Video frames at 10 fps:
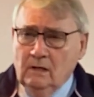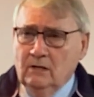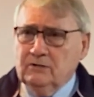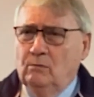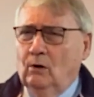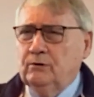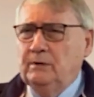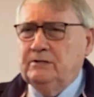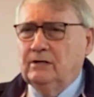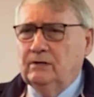So what do we
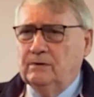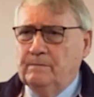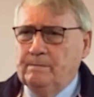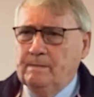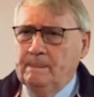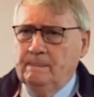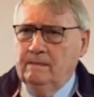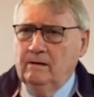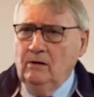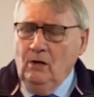do?
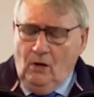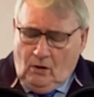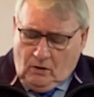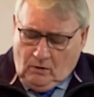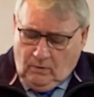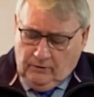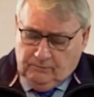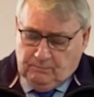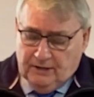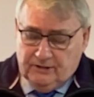Well, the
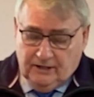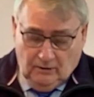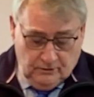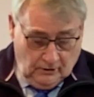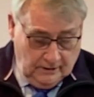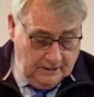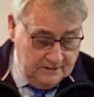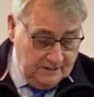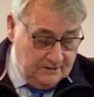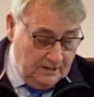preacher goes on and he
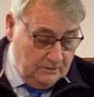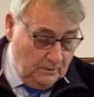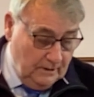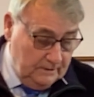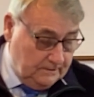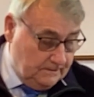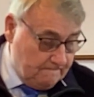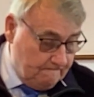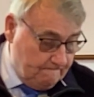says these words.